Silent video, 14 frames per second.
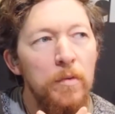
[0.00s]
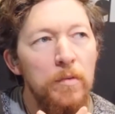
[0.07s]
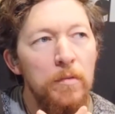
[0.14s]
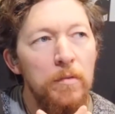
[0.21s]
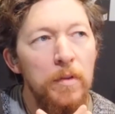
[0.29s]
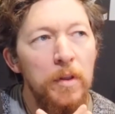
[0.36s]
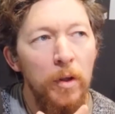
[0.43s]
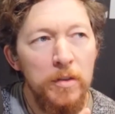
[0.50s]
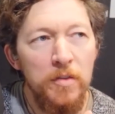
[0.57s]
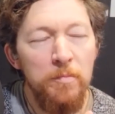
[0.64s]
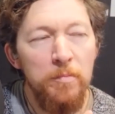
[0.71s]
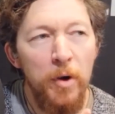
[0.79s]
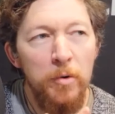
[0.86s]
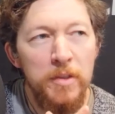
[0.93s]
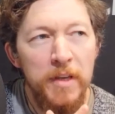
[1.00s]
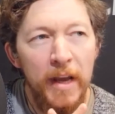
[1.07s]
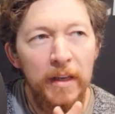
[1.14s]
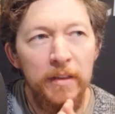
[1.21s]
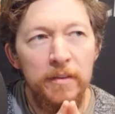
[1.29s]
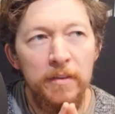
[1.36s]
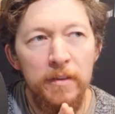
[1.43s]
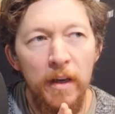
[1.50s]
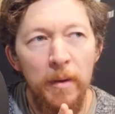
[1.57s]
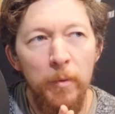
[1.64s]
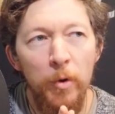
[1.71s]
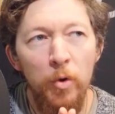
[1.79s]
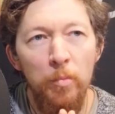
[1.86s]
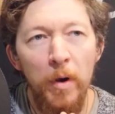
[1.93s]
lots of pro talent
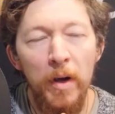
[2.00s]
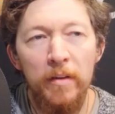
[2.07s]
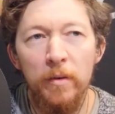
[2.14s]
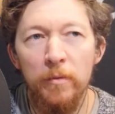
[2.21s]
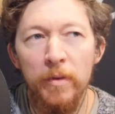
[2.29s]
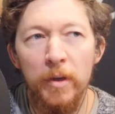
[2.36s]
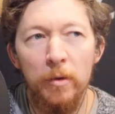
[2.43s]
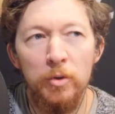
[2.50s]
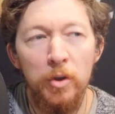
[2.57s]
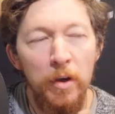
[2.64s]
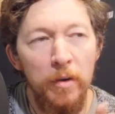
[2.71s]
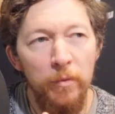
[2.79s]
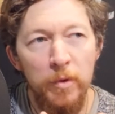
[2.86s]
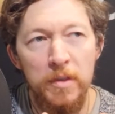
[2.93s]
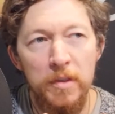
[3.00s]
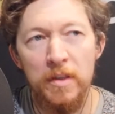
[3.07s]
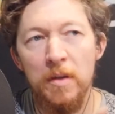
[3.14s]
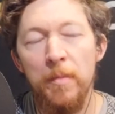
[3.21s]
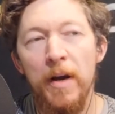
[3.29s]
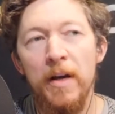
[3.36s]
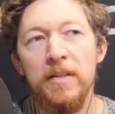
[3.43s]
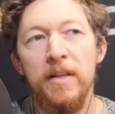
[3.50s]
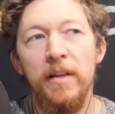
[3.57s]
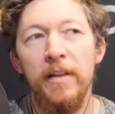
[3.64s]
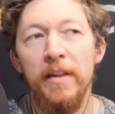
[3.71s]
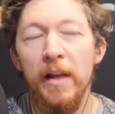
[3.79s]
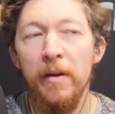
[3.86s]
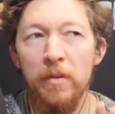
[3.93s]
um, who might have, you know, tried Voices in the past
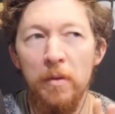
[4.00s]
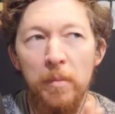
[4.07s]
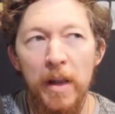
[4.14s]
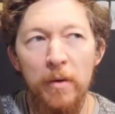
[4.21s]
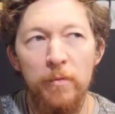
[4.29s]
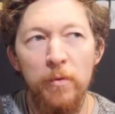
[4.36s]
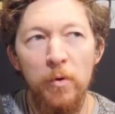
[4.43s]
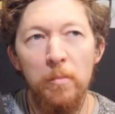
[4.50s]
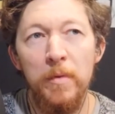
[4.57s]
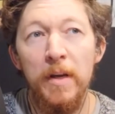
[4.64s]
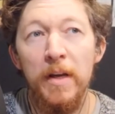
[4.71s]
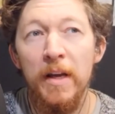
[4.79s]
and left the platform.